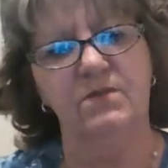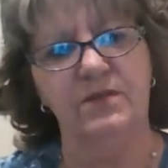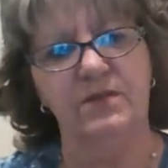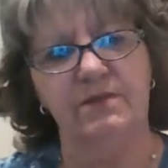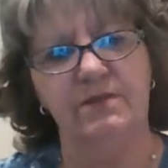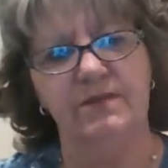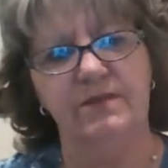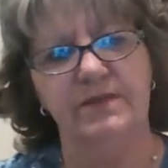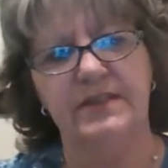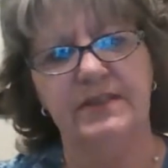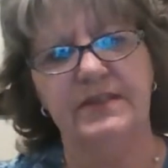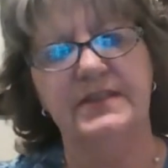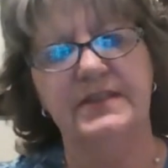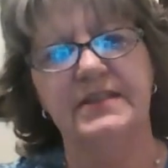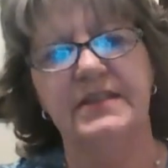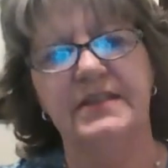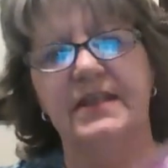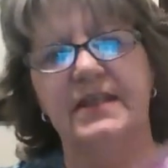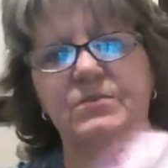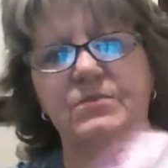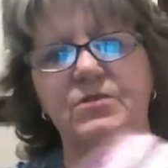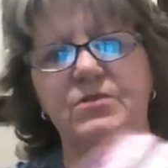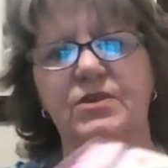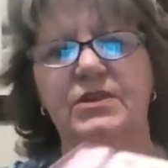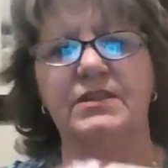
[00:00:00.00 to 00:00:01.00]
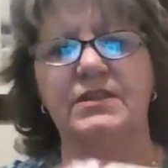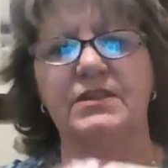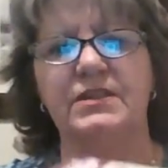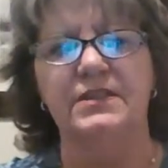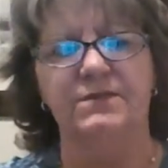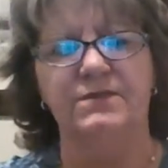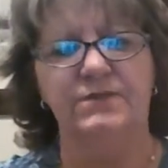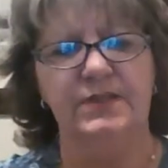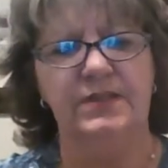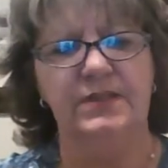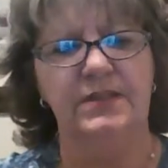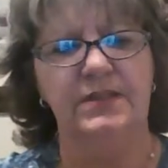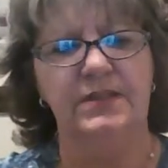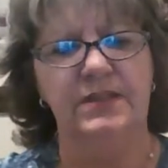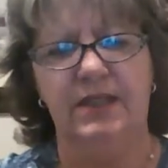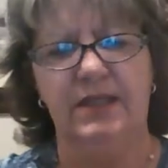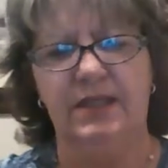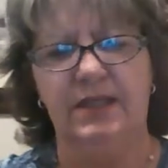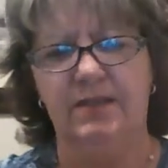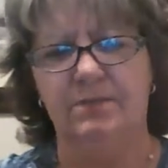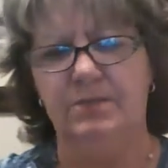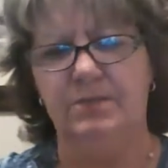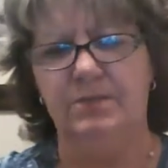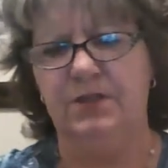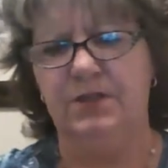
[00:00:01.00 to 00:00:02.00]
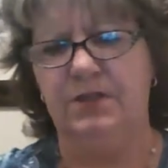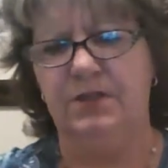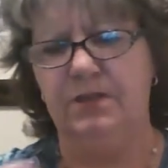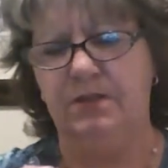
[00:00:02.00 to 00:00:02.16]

If it's taped, because if it's taped,